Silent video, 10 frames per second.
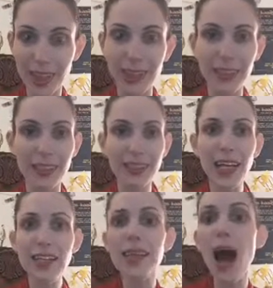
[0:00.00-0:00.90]
and
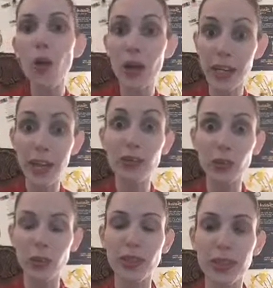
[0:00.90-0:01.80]
that's how I like
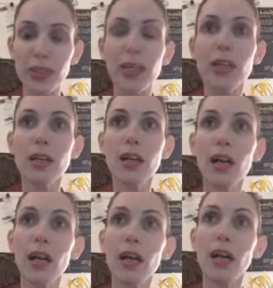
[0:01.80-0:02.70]
to see
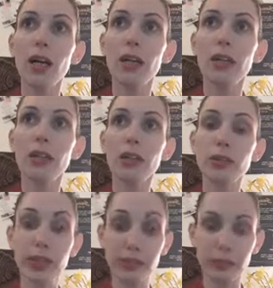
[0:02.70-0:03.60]

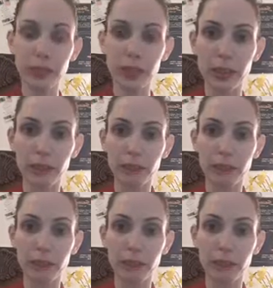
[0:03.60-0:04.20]
creativity.